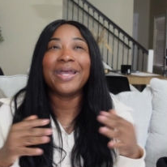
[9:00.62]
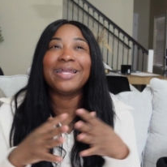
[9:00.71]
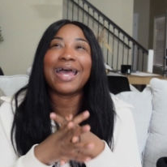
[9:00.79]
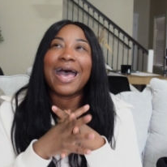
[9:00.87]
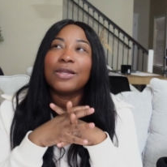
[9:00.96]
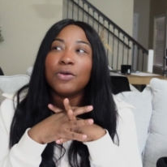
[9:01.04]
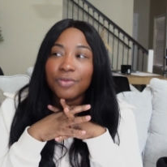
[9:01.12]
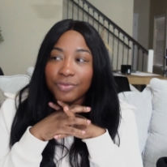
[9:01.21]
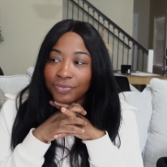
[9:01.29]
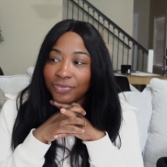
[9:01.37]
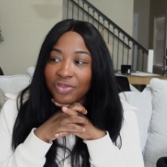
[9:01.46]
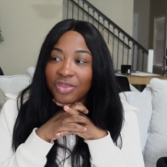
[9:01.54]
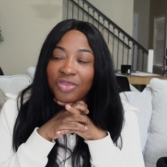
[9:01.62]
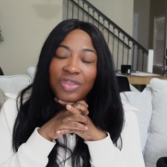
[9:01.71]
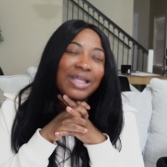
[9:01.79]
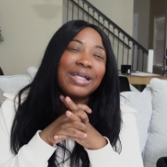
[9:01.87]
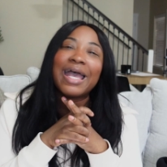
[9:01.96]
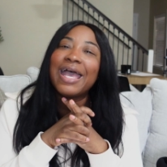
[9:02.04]
And I don't
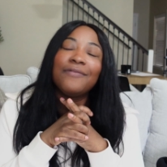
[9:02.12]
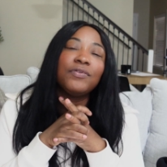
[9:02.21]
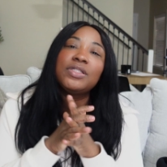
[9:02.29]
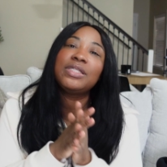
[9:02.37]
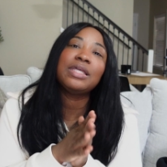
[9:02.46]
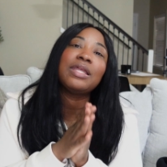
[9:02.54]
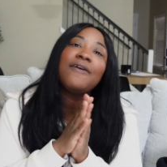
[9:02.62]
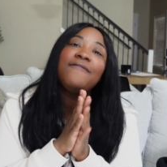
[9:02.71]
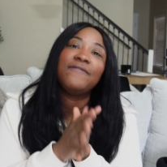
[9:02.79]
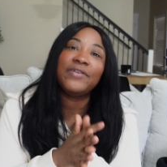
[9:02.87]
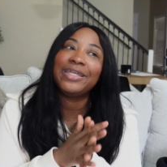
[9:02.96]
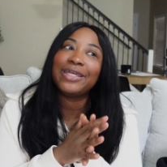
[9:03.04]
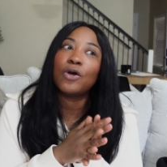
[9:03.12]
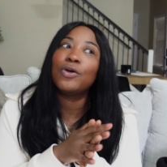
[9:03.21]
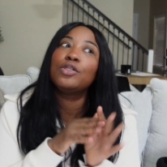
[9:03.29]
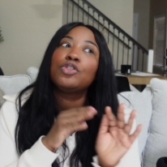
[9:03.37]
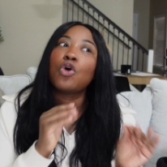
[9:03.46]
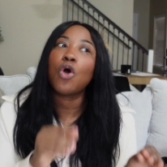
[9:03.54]
think I ever did a video
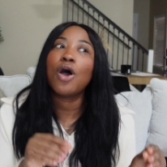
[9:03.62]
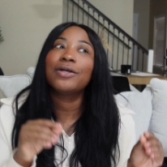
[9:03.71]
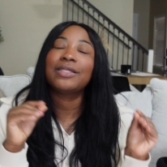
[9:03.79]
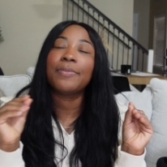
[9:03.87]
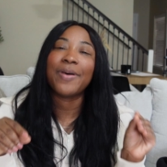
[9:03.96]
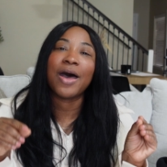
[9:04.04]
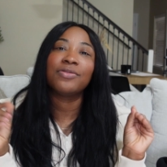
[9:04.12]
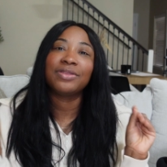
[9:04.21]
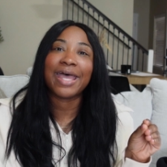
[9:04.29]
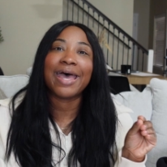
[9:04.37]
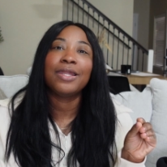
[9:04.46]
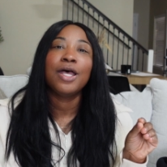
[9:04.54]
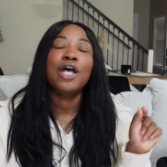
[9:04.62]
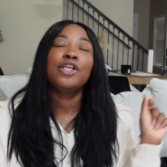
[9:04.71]
and talked about that.